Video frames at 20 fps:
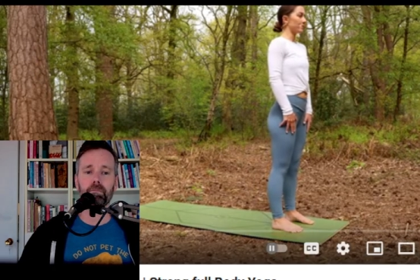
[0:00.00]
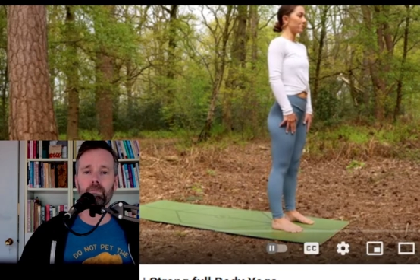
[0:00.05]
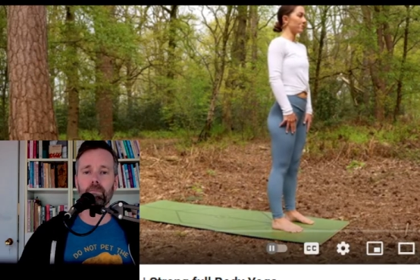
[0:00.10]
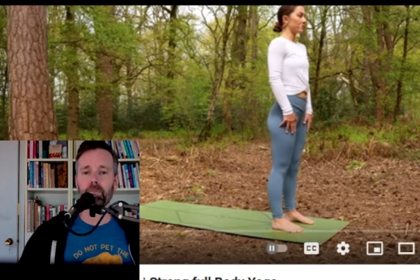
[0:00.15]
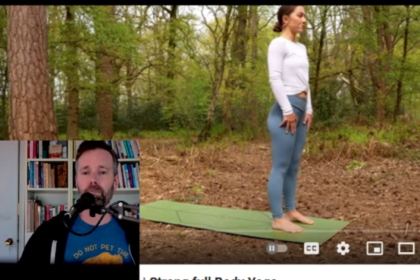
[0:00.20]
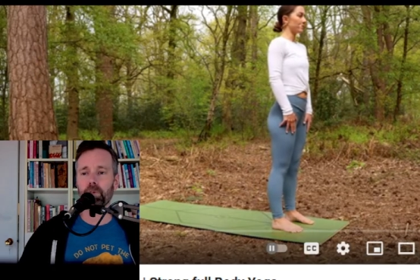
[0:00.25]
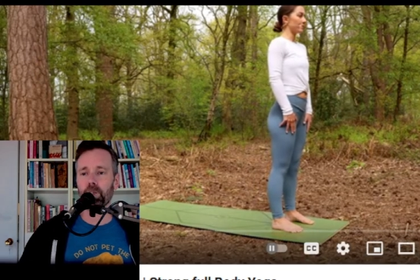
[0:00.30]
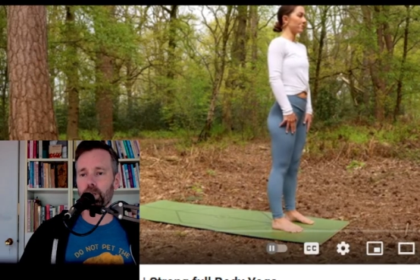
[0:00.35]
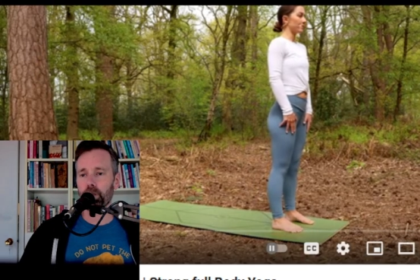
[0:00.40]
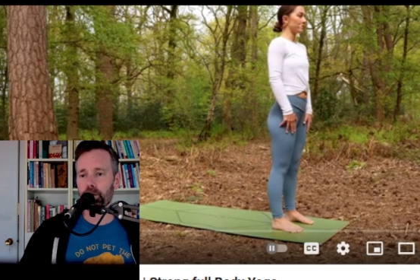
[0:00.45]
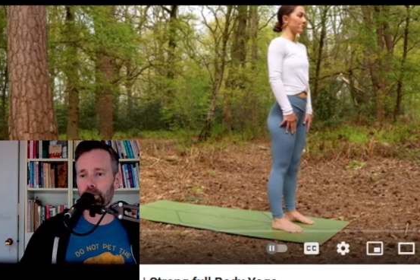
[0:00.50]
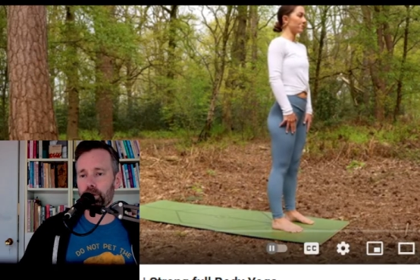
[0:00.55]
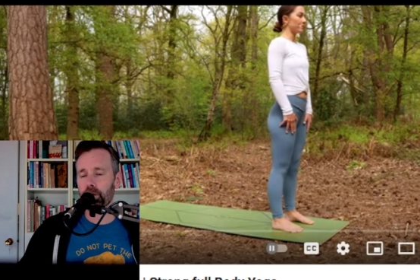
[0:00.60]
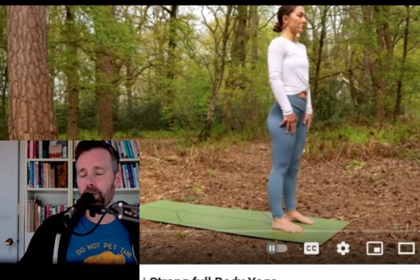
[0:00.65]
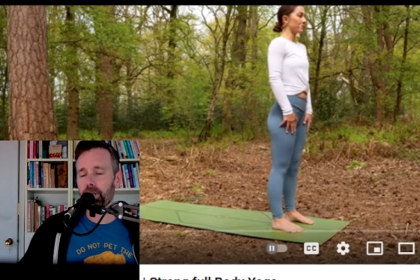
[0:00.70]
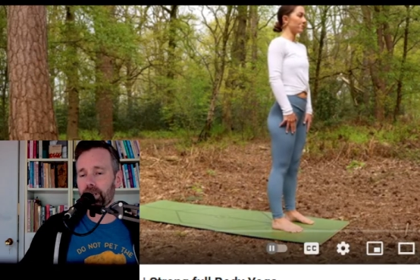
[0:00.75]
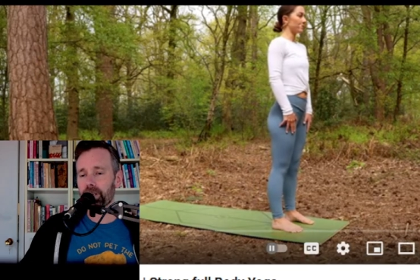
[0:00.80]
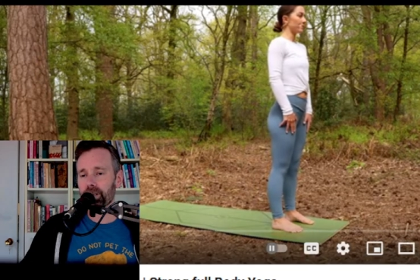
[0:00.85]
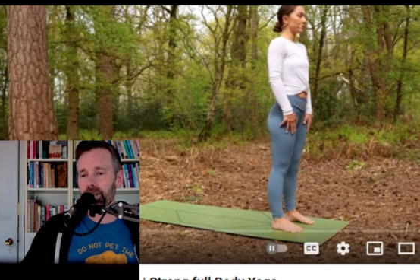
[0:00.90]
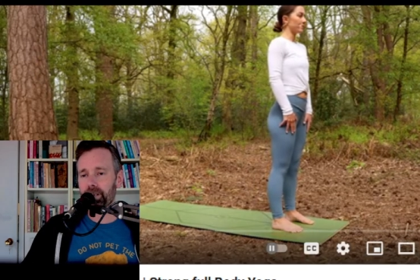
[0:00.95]
Did she
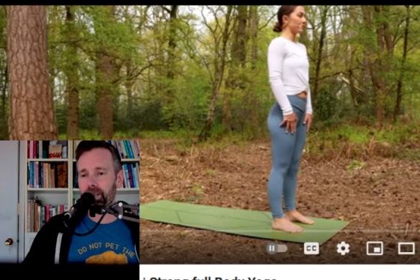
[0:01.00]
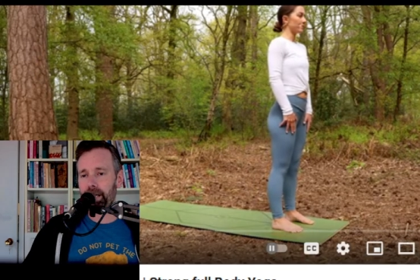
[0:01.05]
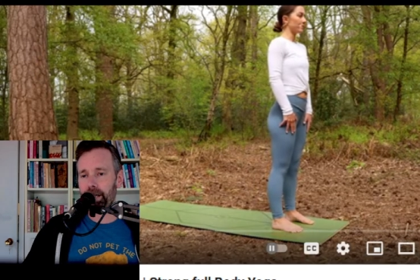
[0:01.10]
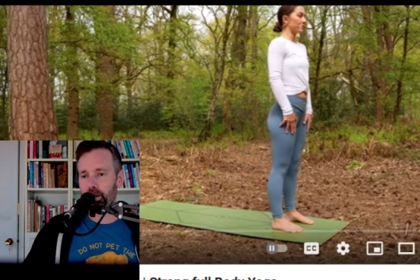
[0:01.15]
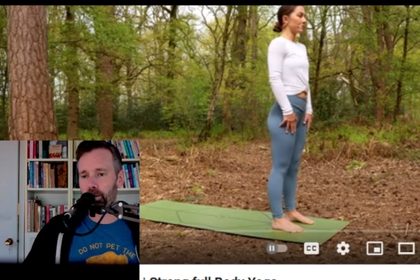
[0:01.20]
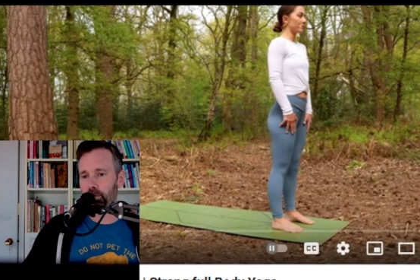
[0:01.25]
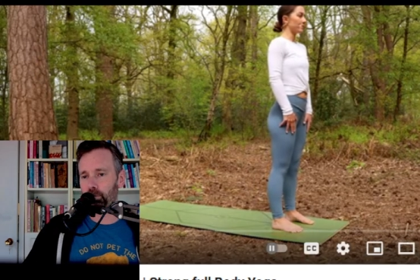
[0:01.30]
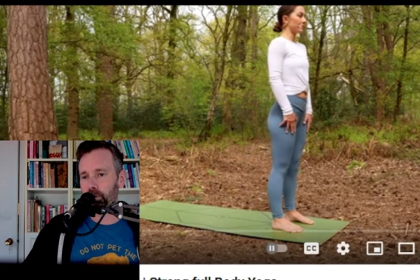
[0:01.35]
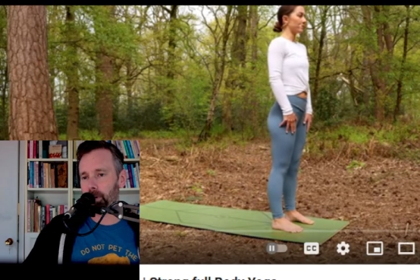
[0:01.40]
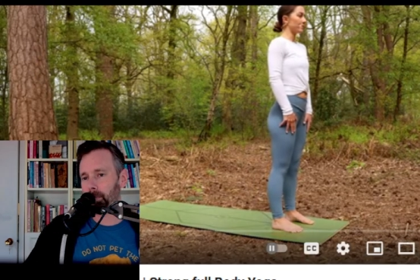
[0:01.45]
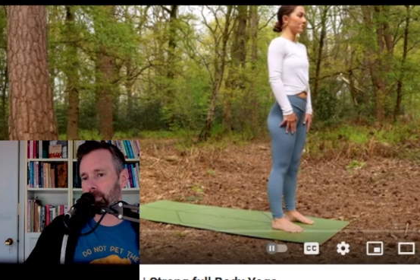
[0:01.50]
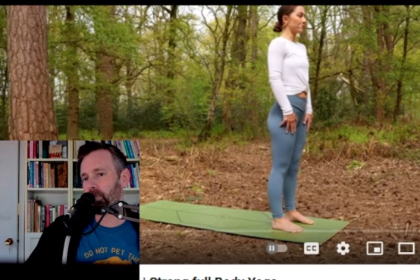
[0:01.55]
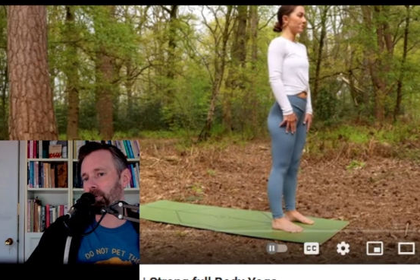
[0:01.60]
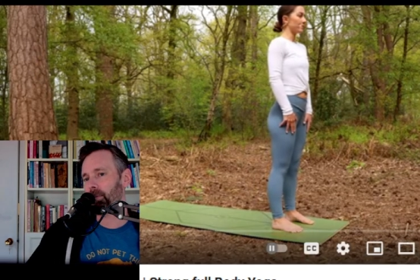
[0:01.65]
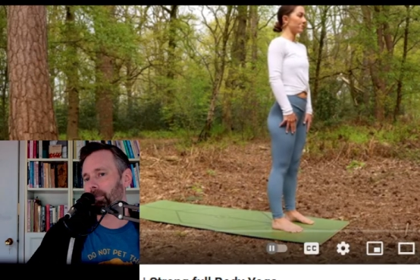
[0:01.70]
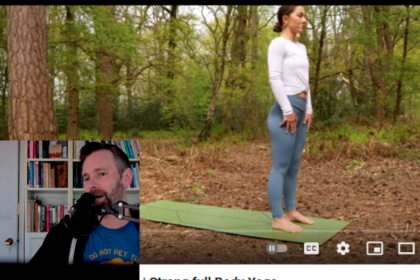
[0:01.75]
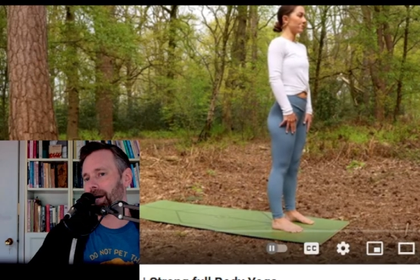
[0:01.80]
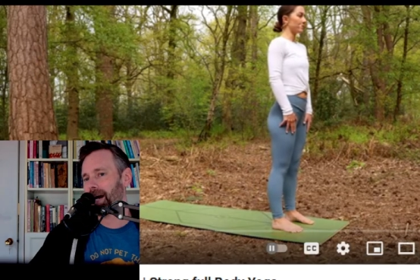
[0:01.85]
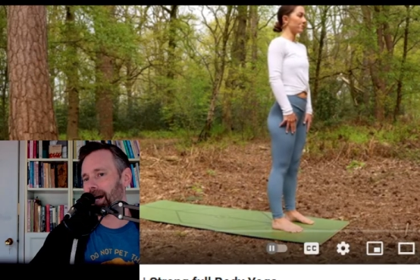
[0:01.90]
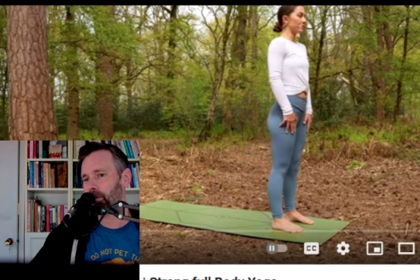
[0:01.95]
just say grip the
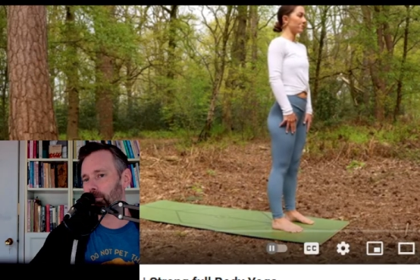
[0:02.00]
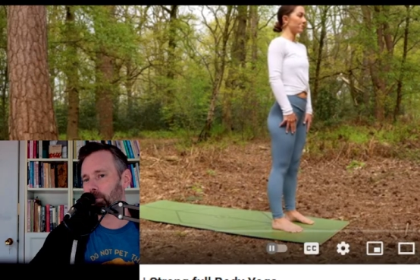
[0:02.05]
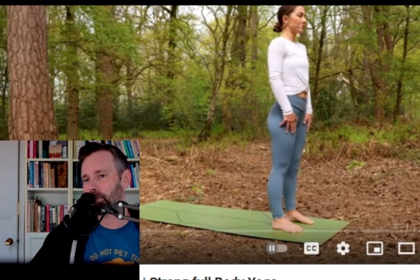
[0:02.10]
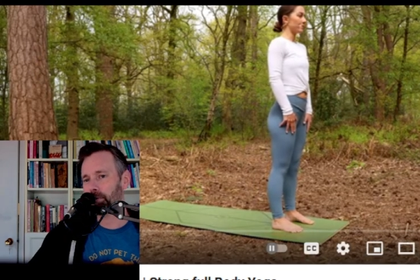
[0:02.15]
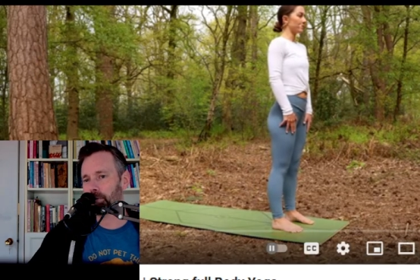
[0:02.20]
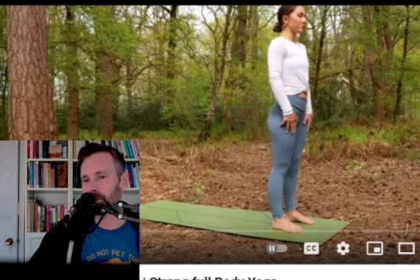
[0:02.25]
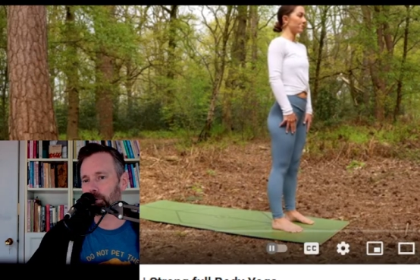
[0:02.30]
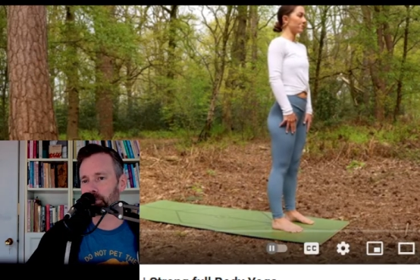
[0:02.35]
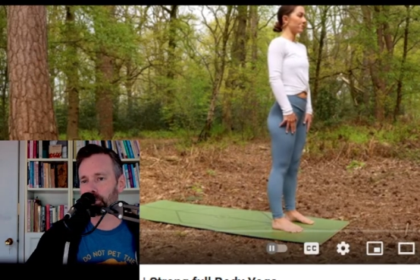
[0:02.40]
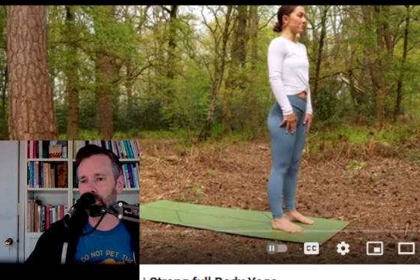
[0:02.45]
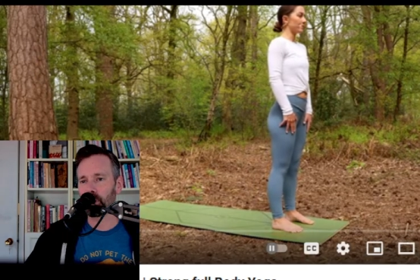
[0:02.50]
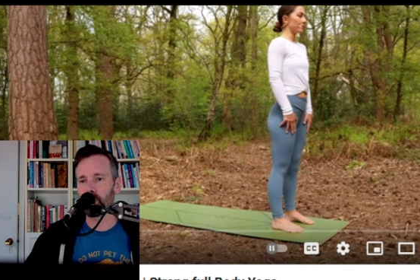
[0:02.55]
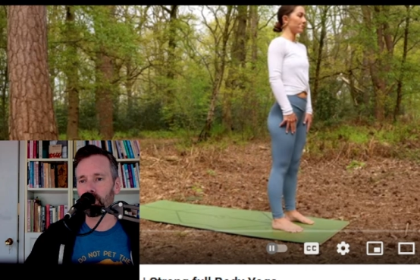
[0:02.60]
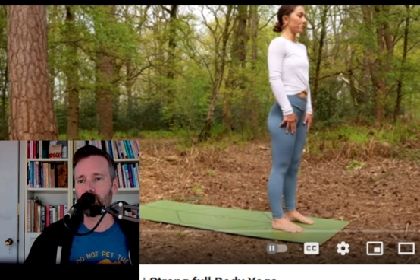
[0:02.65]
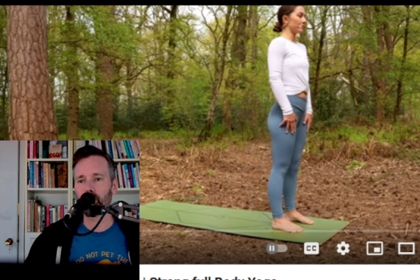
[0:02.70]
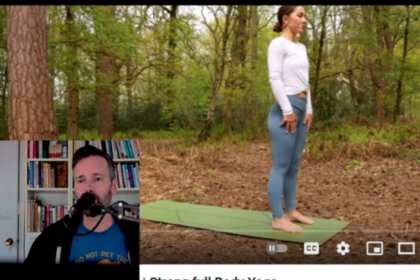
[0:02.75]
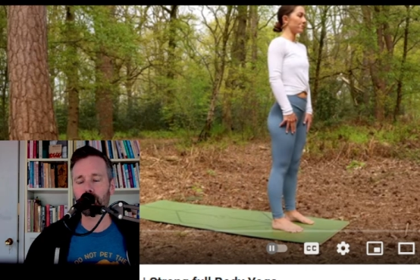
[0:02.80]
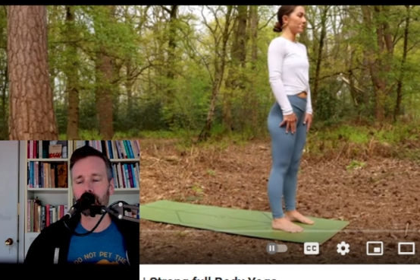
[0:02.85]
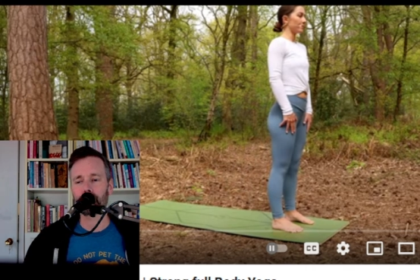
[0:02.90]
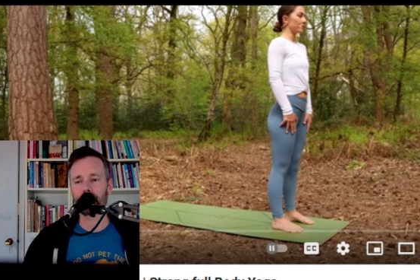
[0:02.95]
mat with your
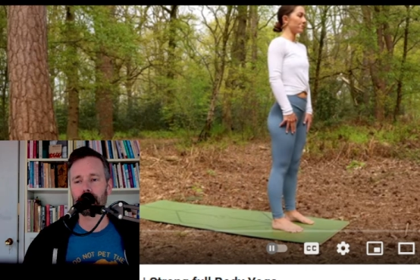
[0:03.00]
toes?